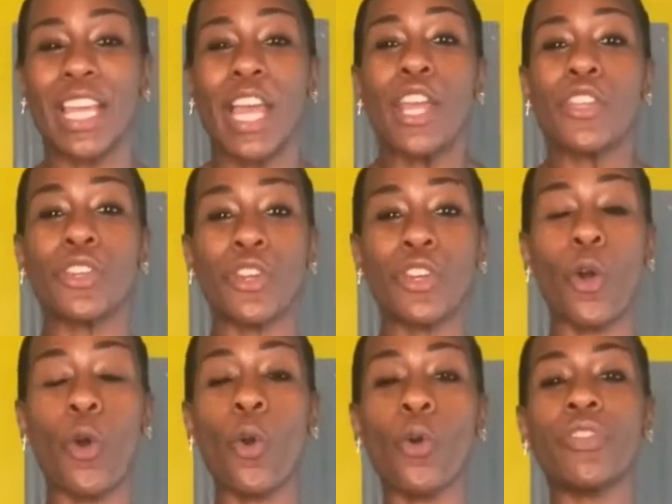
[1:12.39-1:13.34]
You're gonna
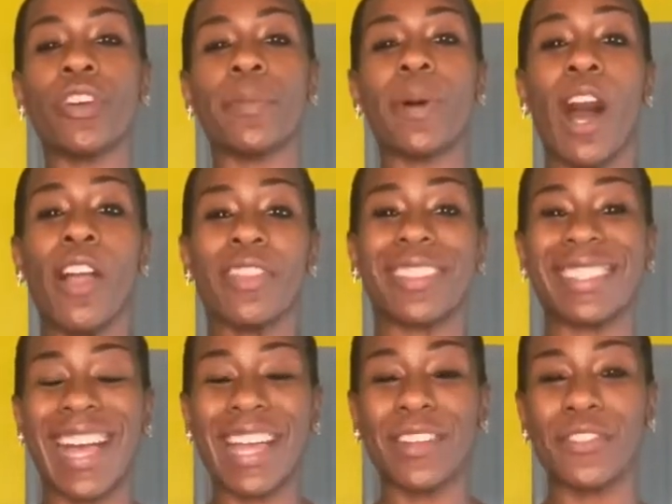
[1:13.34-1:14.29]
hold them on the side
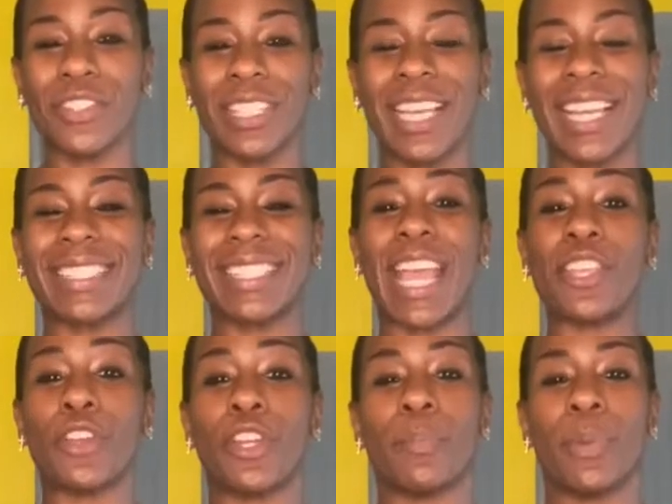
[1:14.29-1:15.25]
of your legs and you're gonna
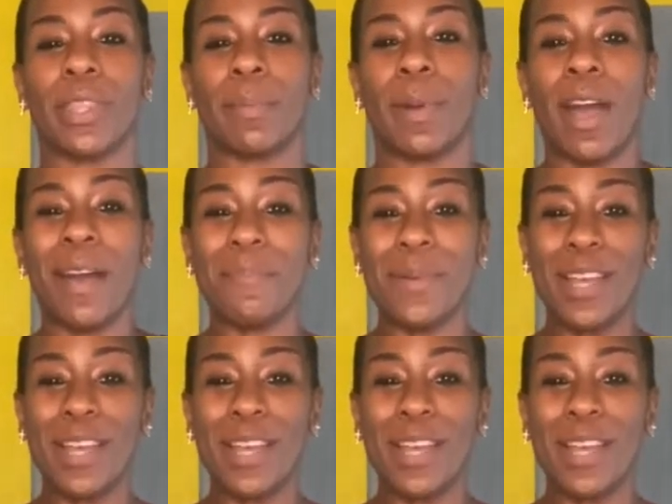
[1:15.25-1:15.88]
bring them up